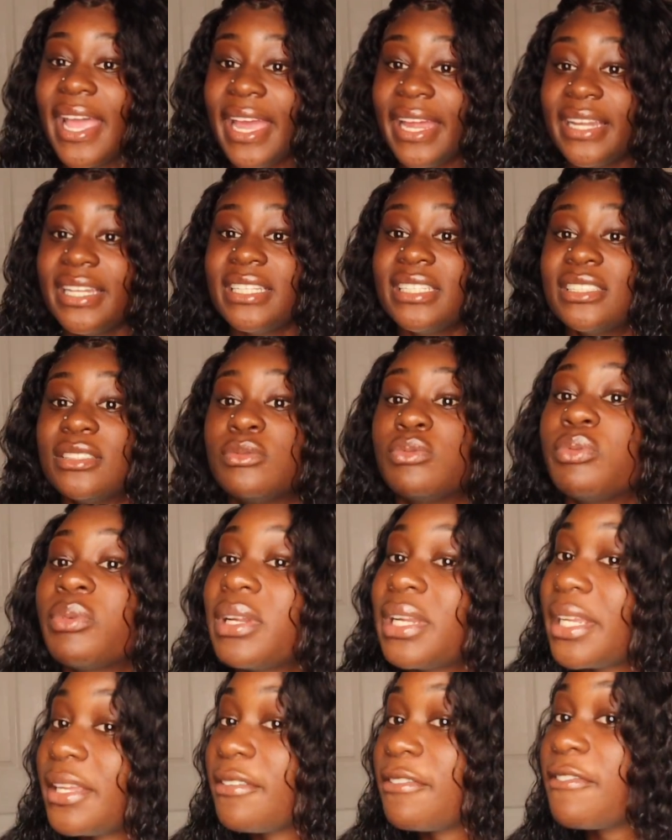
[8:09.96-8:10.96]
And it's
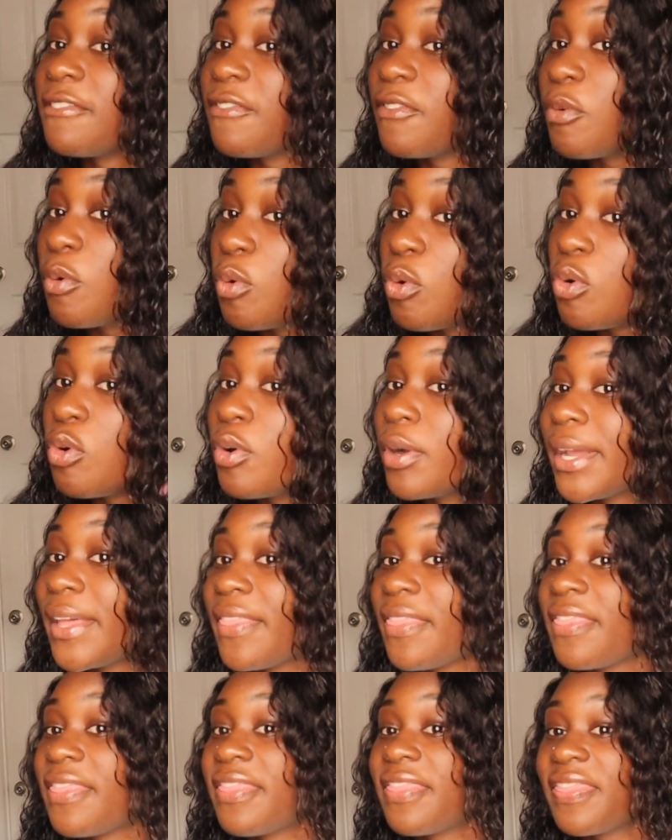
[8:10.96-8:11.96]
really full
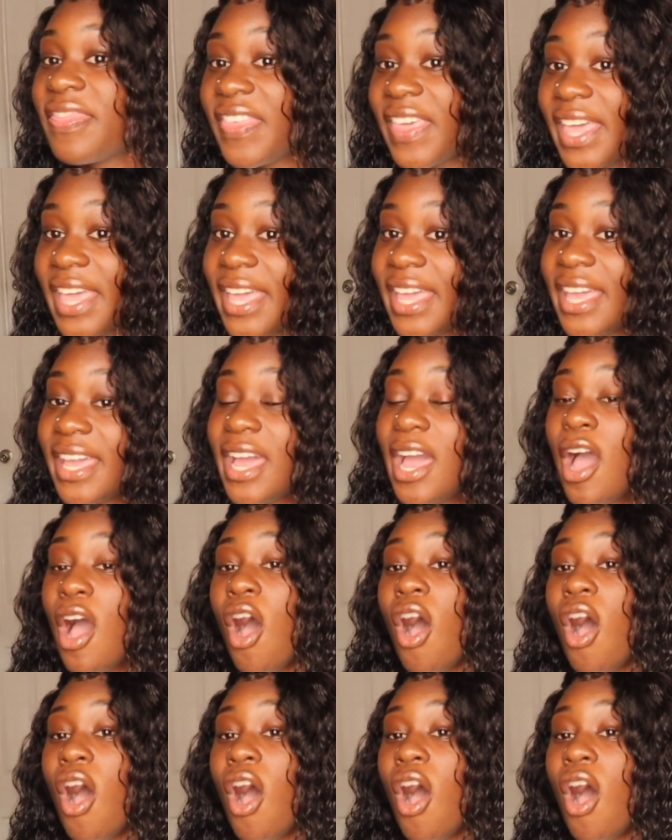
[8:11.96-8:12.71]
and thick.